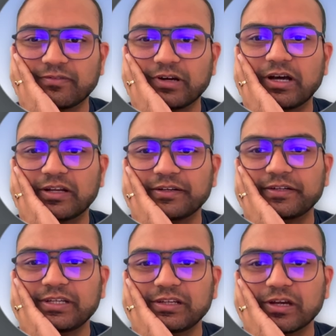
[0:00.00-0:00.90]

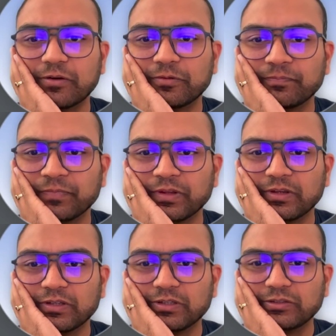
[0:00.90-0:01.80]
R&D now.
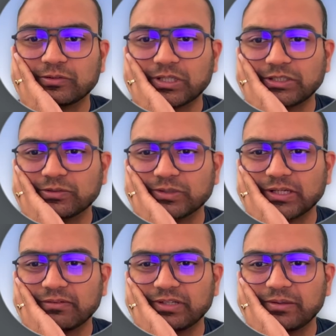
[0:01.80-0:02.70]
So I do
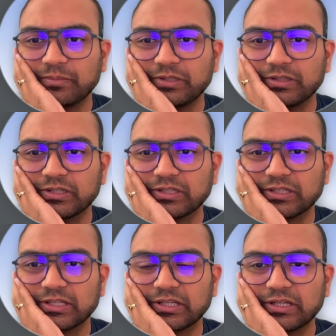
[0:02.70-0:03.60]
have an immediate
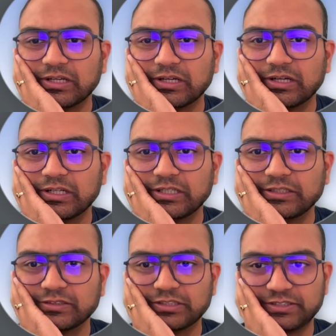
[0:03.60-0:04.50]
LI
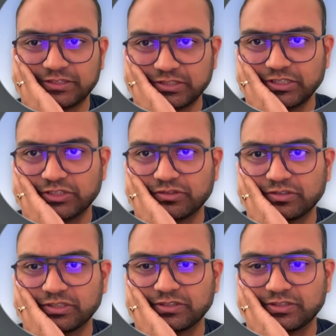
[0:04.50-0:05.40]
destination
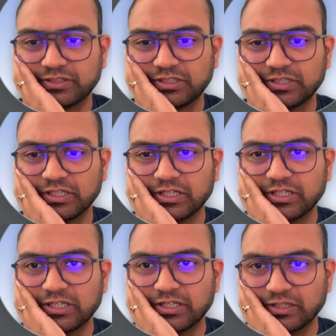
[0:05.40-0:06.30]
register.
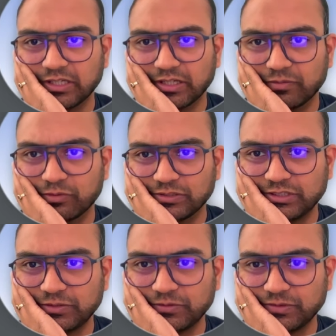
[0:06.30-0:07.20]
And was I
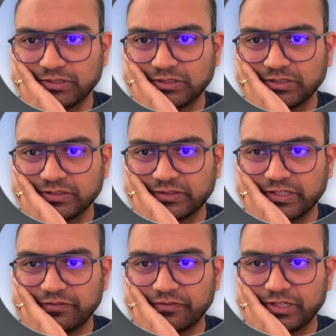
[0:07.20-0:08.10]
using a
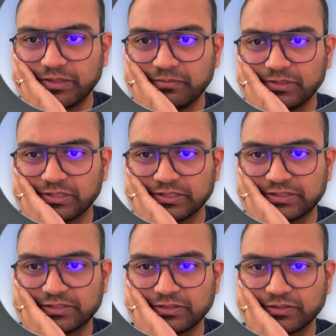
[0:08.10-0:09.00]
safe name?
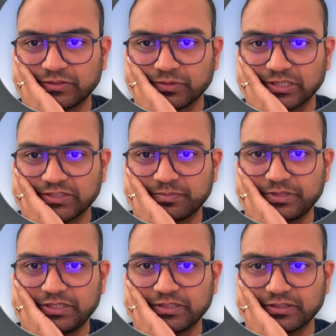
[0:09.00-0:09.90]
Yes. So
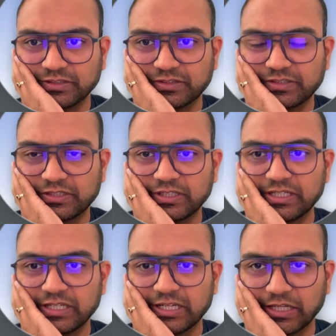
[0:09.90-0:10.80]
SP is
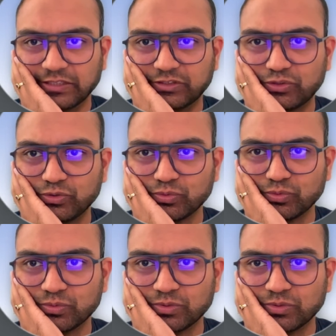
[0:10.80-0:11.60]
X2.